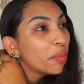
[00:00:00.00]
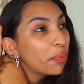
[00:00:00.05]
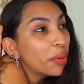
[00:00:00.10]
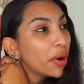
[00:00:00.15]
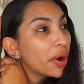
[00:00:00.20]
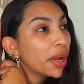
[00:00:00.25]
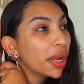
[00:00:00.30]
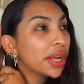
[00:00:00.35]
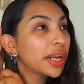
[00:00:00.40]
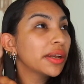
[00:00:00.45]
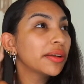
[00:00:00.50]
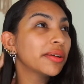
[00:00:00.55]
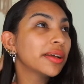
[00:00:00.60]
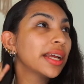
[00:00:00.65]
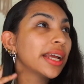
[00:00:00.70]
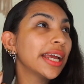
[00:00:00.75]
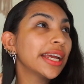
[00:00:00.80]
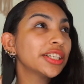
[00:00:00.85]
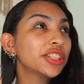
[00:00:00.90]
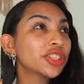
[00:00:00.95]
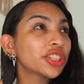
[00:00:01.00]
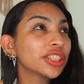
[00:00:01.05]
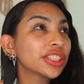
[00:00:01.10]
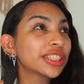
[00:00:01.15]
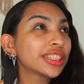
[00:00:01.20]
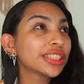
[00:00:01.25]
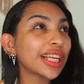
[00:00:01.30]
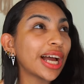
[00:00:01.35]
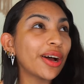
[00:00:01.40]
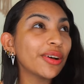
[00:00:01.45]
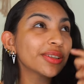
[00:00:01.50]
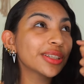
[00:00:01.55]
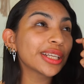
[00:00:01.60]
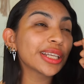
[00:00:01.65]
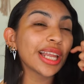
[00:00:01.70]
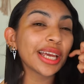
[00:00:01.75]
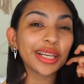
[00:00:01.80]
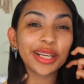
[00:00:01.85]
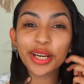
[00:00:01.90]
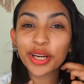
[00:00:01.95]
but it just
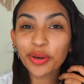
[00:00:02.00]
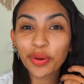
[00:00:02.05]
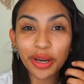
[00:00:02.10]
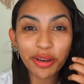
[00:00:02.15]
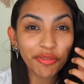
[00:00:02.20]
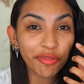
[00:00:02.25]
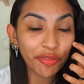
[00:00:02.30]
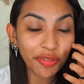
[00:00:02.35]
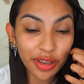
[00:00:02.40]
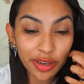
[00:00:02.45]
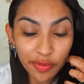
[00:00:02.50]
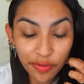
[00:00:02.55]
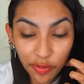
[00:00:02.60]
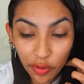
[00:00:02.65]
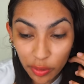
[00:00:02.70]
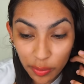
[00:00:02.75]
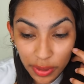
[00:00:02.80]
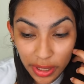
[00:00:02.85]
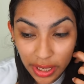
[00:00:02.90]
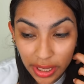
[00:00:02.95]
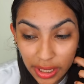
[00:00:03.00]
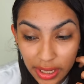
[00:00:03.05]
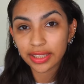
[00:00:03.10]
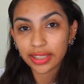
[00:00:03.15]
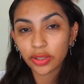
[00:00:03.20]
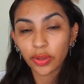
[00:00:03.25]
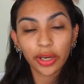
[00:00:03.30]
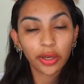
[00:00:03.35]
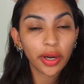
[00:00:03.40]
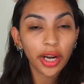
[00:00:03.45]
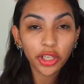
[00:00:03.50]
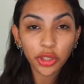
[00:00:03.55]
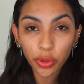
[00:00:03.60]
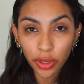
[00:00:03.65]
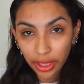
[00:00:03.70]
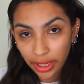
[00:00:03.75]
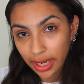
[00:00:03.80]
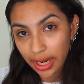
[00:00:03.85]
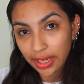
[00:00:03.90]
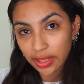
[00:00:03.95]
sounded like a great fit for me. So I
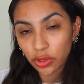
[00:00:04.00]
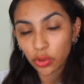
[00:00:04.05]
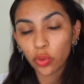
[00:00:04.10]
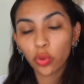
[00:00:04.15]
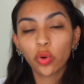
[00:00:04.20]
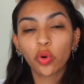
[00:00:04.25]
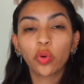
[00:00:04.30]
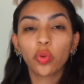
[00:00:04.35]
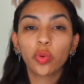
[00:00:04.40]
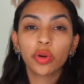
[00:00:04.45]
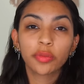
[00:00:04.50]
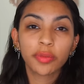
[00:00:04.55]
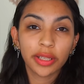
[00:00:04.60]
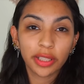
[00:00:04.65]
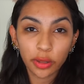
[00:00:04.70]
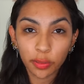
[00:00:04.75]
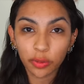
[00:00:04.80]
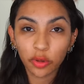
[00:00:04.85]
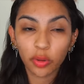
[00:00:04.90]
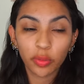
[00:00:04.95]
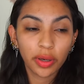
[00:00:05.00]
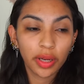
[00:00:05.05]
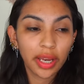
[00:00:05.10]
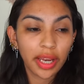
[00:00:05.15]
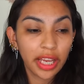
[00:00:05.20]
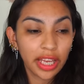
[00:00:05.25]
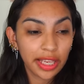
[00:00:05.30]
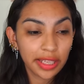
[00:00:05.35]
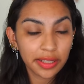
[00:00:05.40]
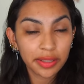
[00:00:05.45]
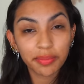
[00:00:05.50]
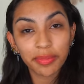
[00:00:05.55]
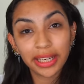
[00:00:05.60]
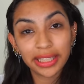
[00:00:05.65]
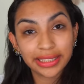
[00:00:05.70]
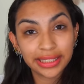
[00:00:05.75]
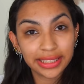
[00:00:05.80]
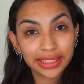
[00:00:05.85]
graduated high school with my diploma and my